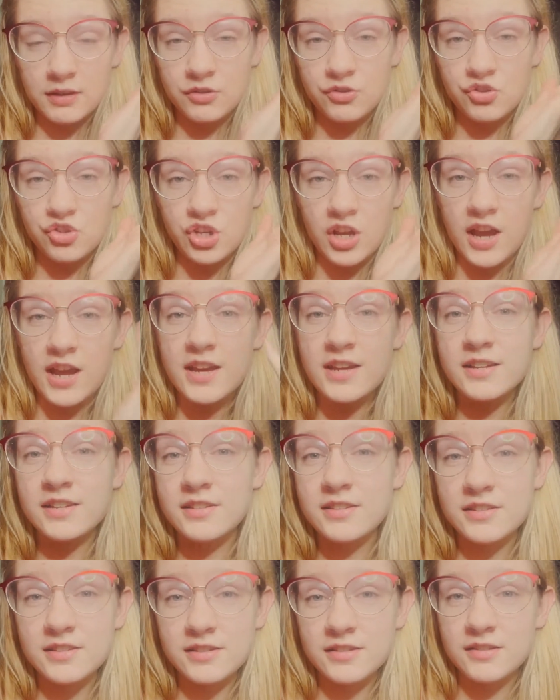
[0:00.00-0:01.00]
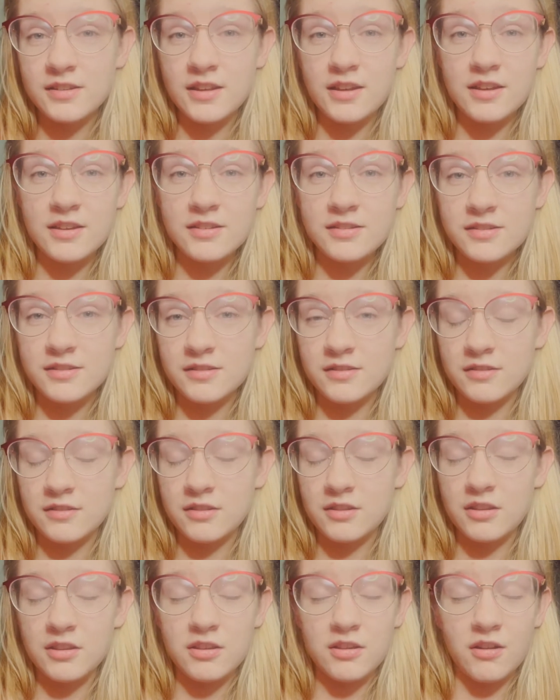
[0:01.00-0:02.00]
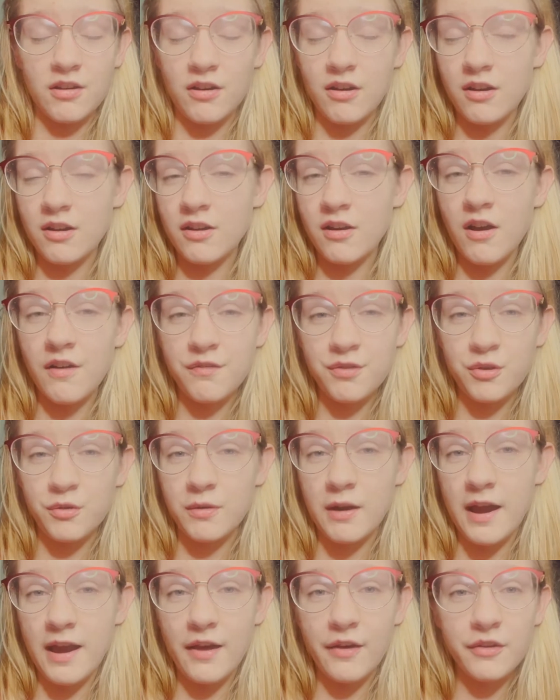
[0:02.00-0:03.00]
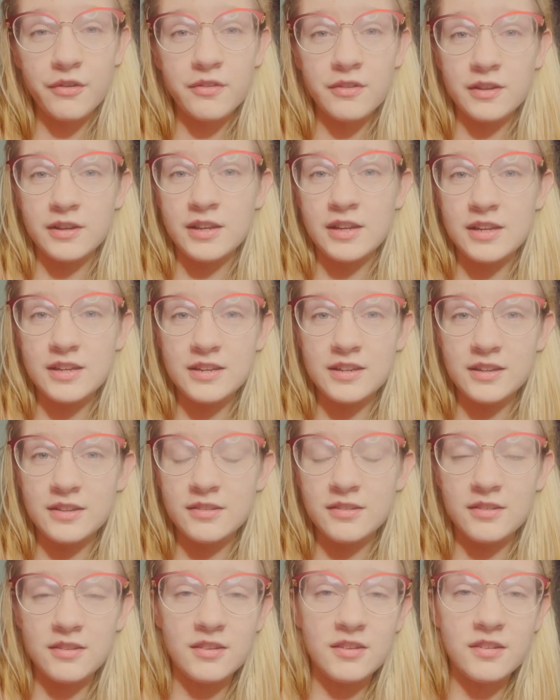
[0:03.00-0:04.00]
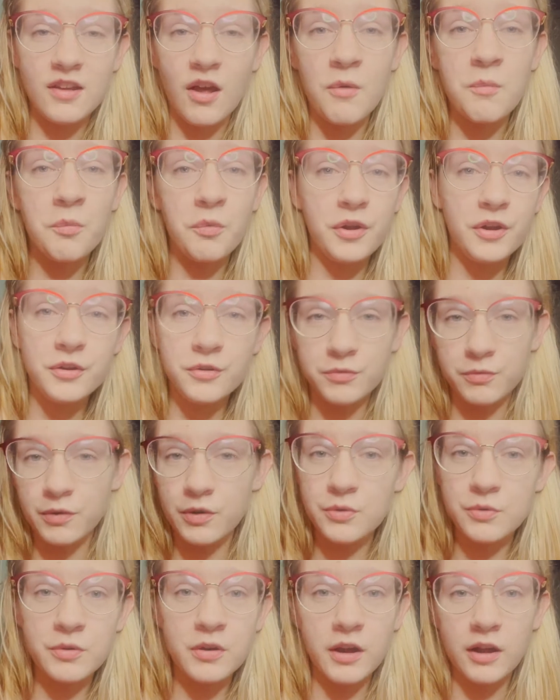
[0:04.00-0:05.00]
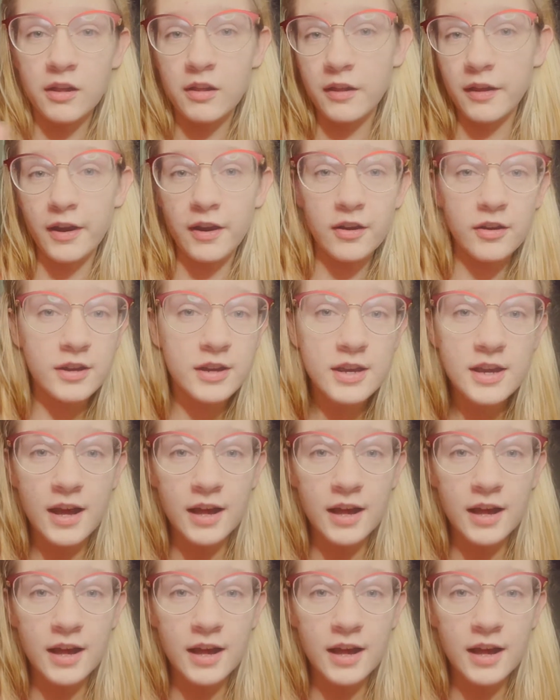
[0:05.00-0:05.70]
Jace is gone off the rails and he did some weird rune to Clary.